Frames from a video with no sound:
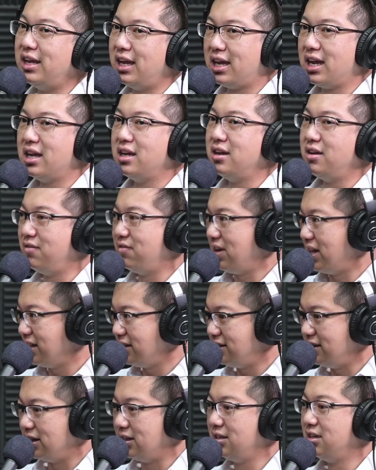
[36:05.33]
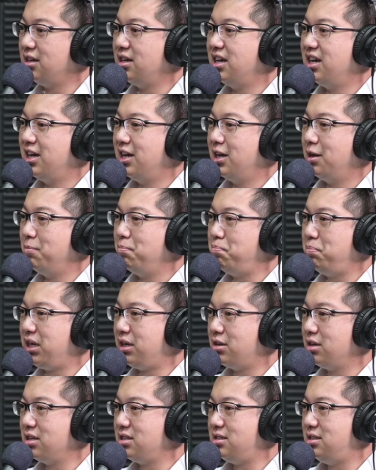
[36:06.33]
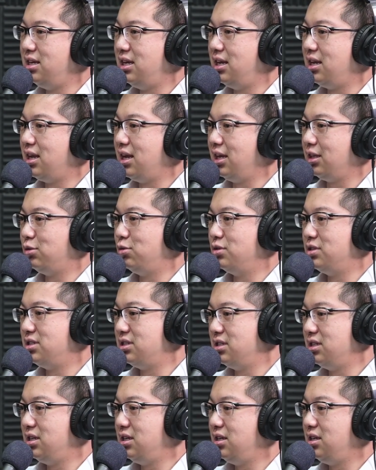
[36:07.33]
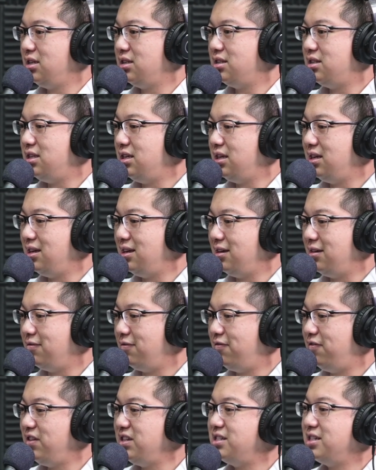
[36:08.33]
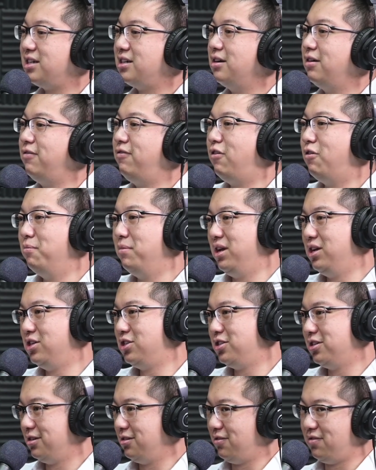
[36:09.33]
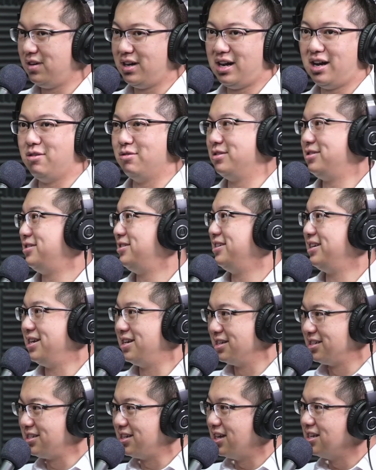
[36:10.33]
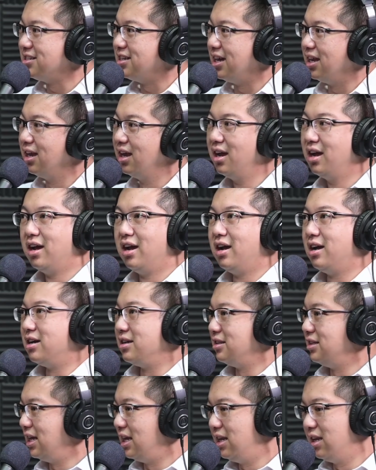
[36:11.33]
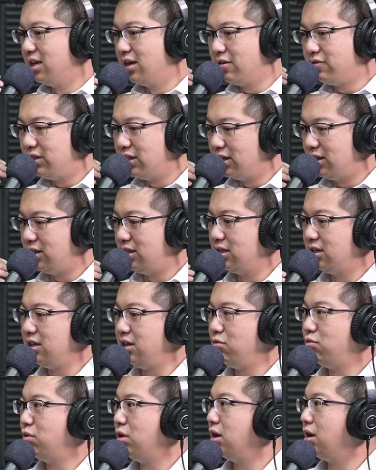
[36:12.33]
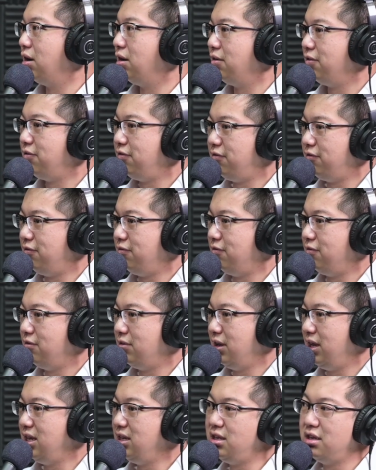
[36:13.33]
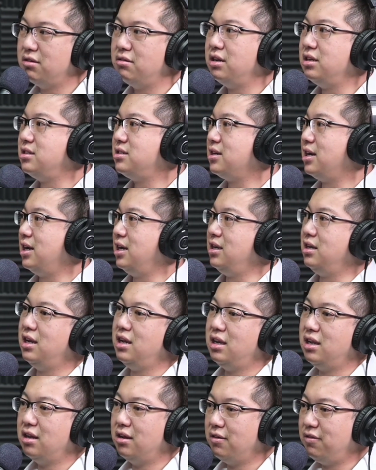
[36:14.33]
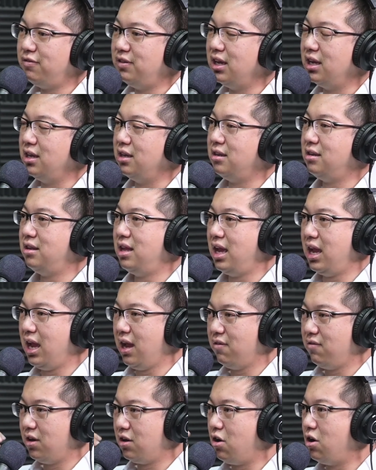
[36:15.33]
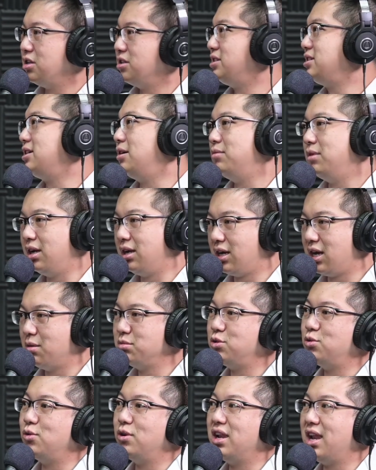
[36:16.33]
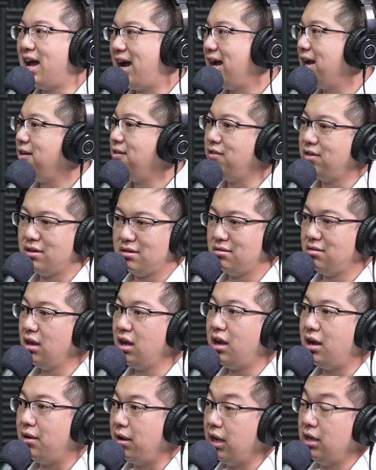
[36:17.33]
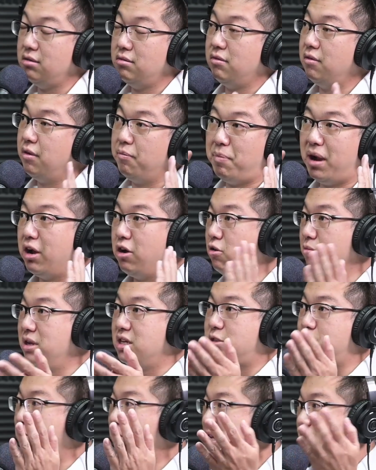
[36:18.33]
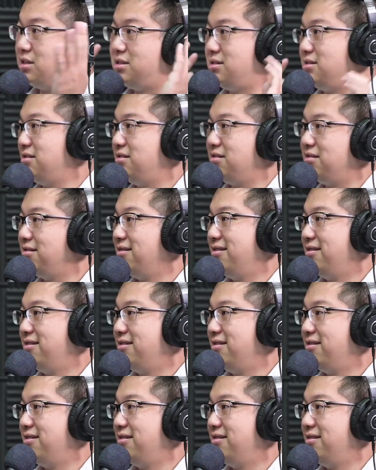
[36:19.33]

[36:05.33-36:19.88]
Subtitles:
that kind of investing because they like to see the physical formation of a house, in the sense that they love the dirty work of interior design. They love that they have a concept that comes to life. And by all means, please. Yeah.